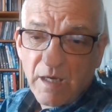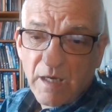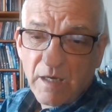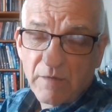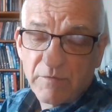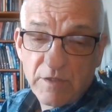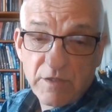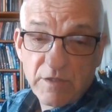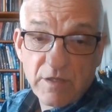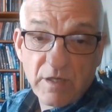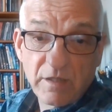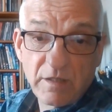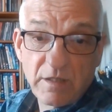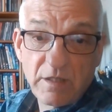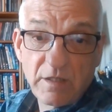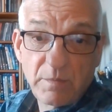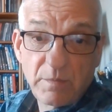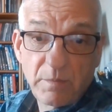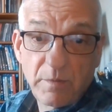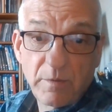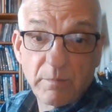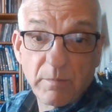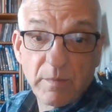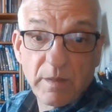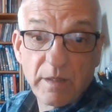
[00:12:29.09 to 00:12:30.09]
I've decided
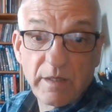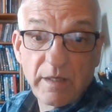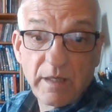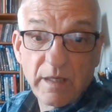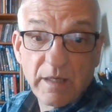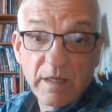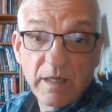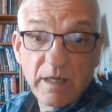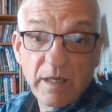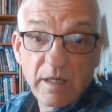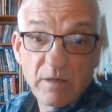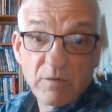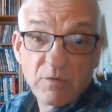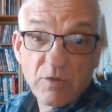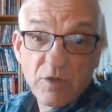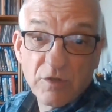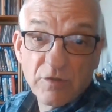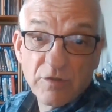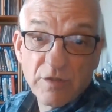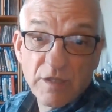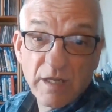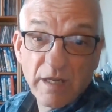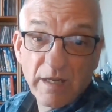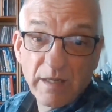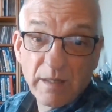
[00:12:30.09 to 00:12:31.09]
to put my account
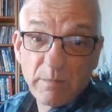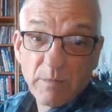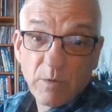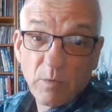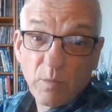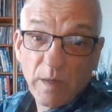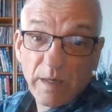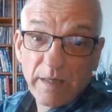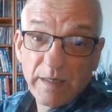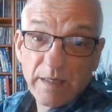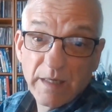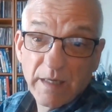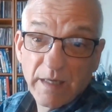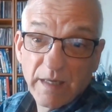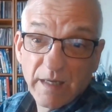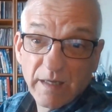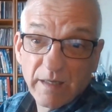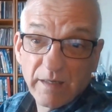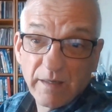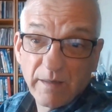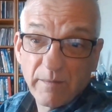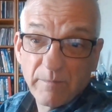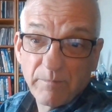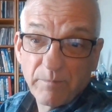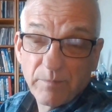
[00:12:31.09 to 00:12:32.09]
on time away
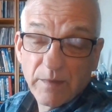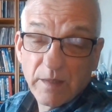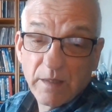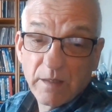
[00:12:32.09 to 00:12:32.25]
again.